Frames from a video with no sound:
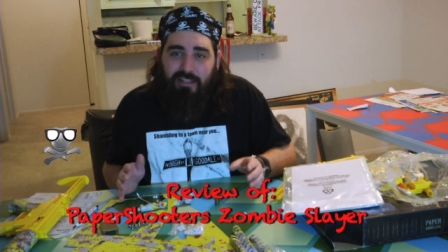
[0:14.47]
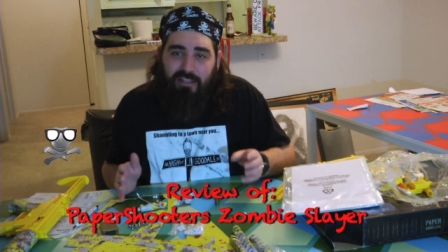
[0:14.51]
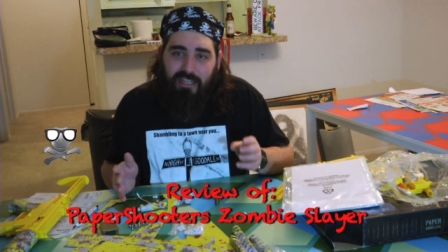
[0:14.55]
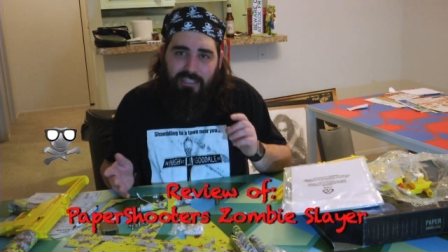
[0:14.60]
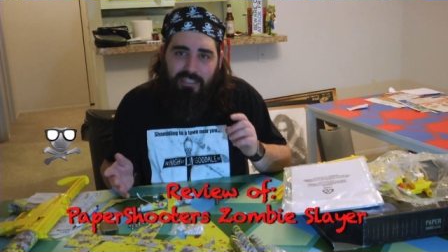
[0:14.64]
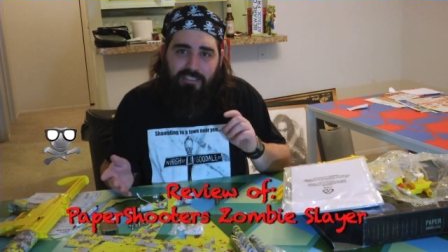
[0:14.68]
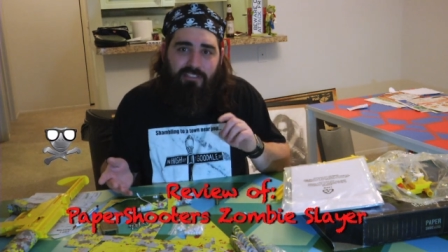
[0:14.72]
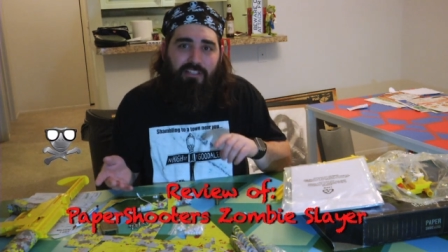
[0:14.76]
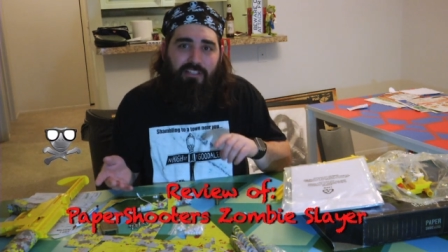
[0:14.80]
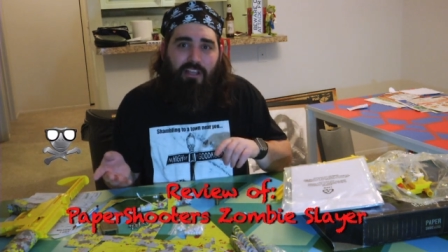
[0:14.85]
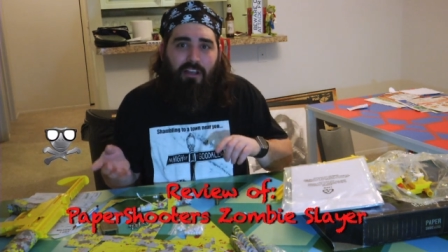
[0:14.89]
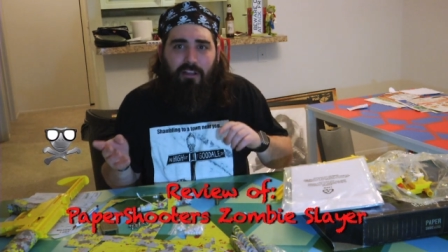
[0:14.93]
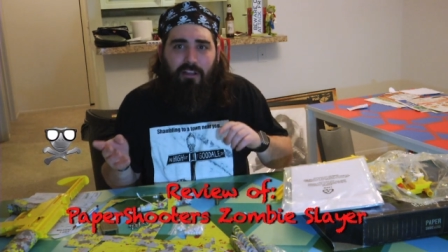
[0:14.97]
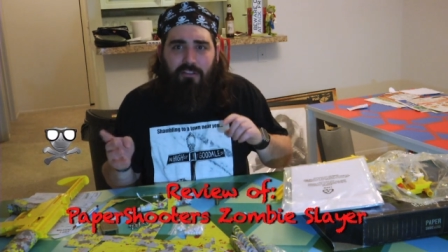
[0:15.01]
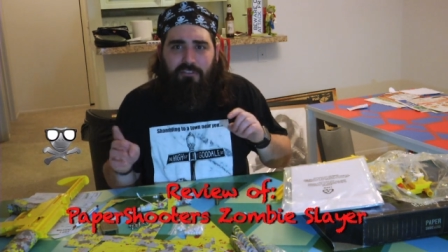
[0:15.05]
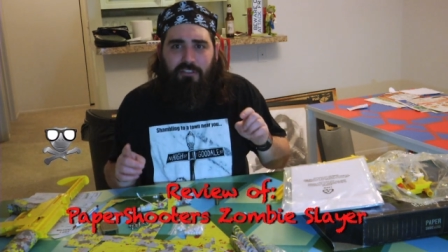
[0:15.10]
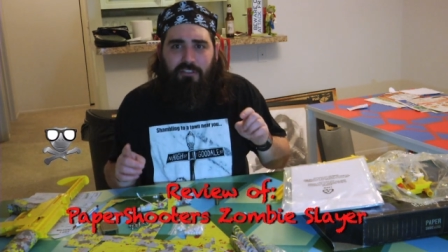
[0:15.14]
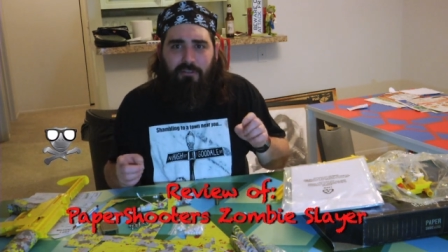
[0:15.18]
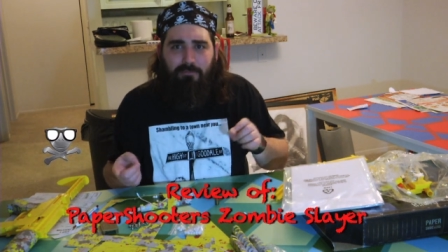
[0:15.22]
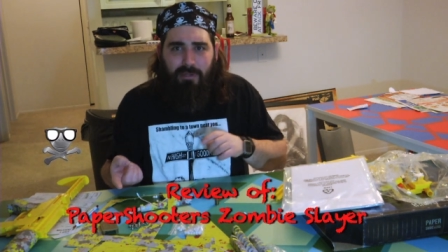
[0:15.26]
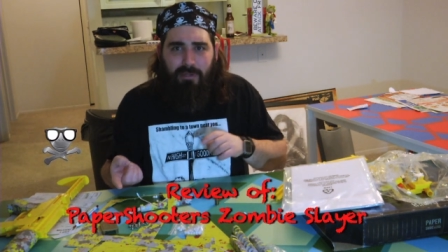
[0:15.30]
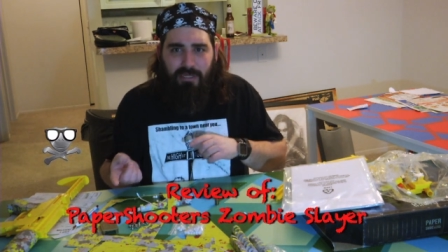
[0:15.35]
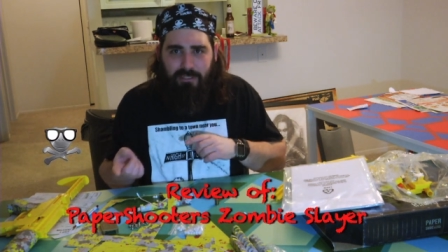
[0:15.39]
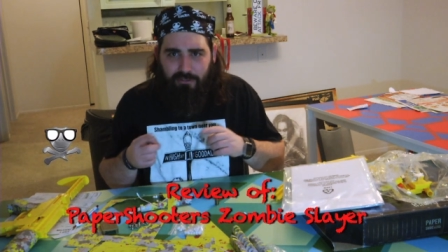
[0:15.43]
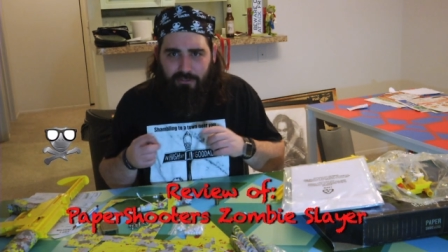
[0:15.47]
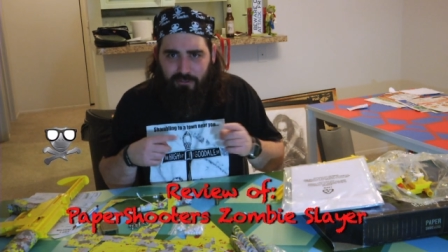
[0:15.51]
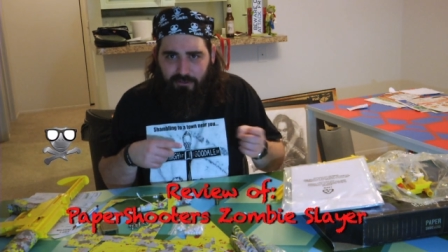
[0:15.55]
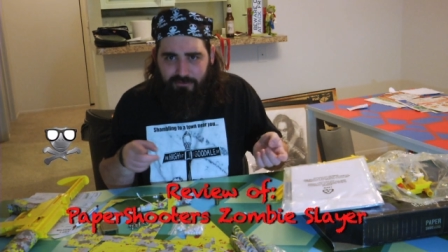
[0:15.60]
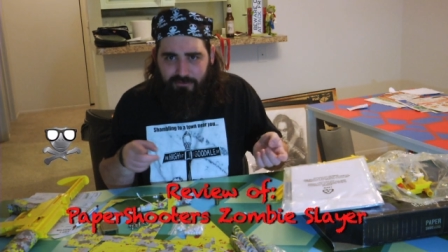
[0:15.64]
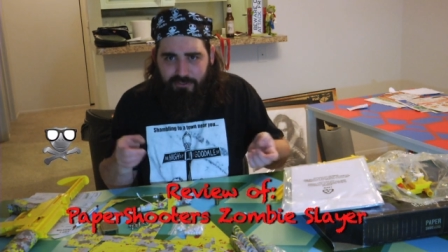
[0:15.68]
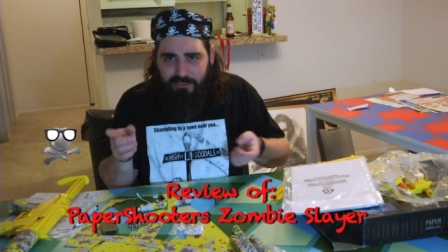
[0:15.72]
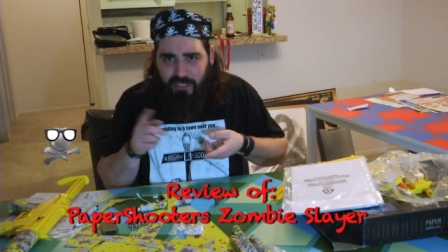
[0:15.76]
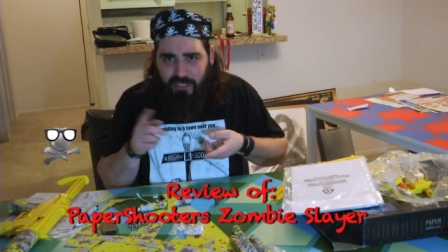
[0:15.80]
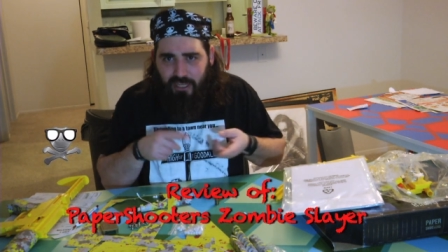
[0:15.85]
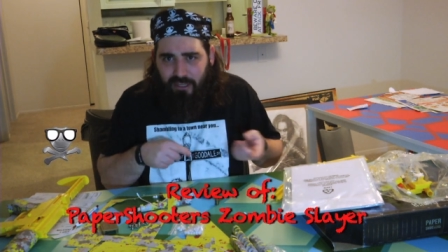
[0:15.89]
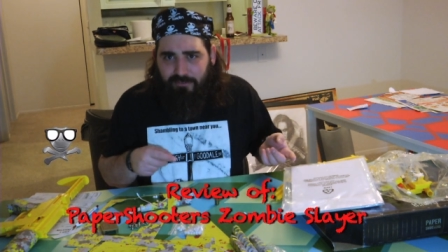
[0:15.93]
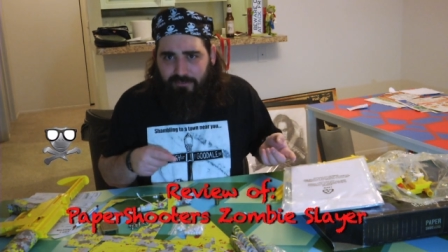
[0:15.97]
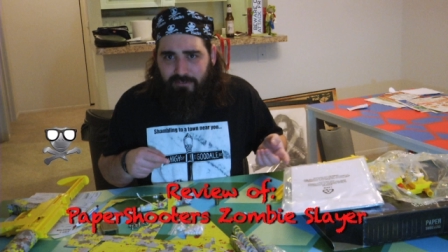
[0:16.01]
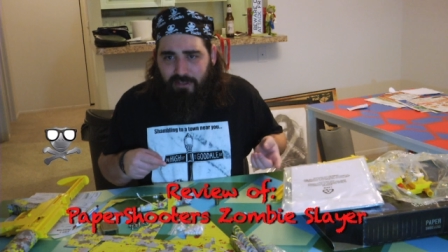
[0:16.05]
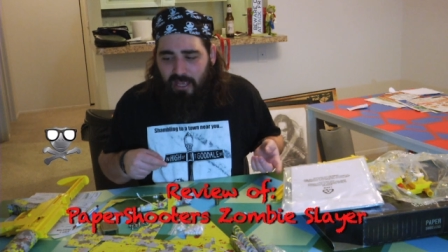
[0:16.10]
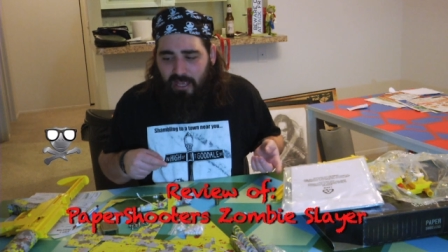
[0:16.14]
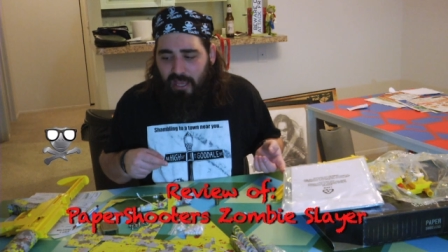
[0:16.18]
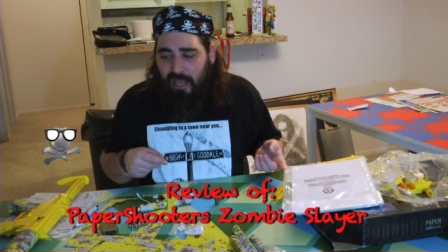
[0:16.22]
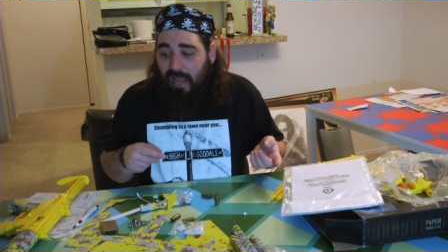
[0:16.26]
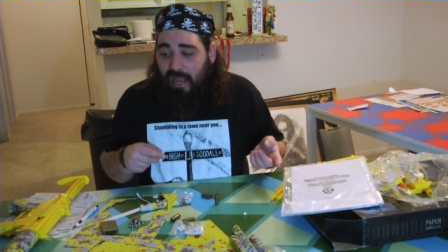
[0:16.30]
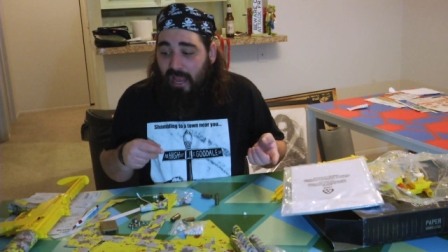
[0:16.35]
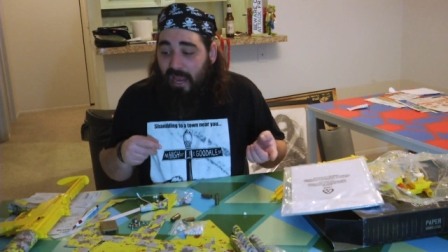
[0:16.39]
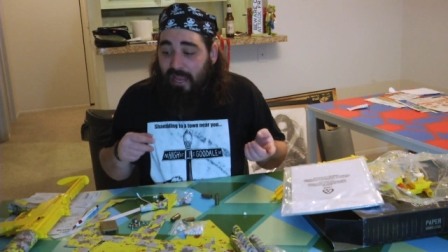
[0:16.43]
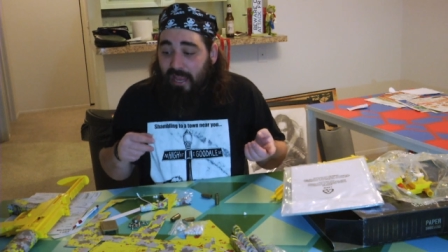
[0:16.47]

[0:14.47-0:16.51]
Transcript: they saw some of my Nerf stuff,